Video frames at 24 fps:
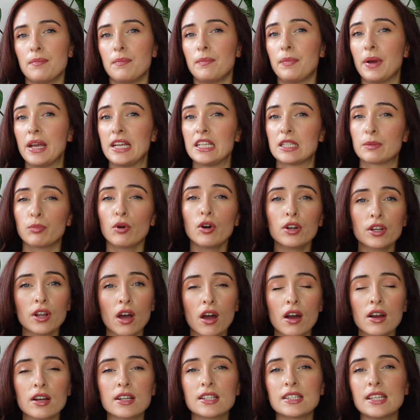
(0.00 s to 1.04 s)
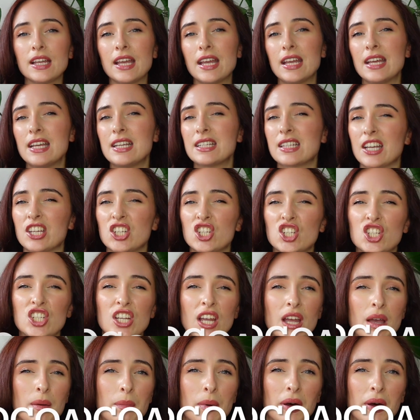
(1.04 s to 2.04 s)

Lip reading: based products, is like shea